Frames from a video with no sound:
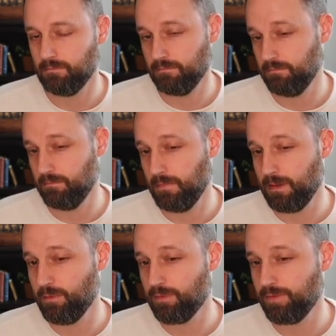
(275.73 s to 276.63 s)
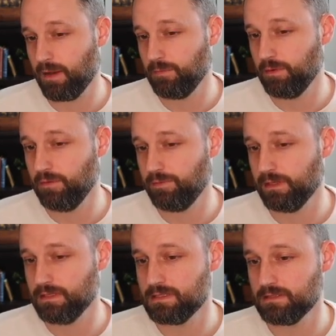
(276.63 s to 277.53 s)
Maybe with that move,
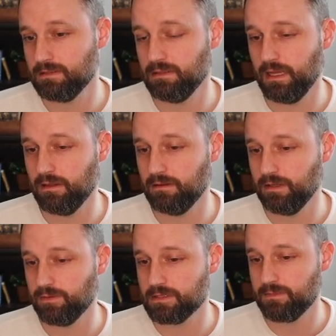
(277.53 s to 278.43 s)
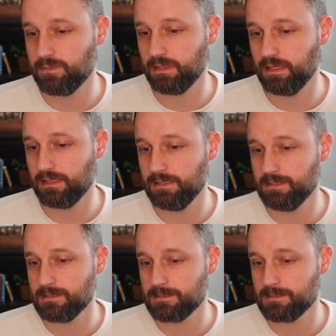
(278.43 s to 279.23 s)
he's angling for something like this.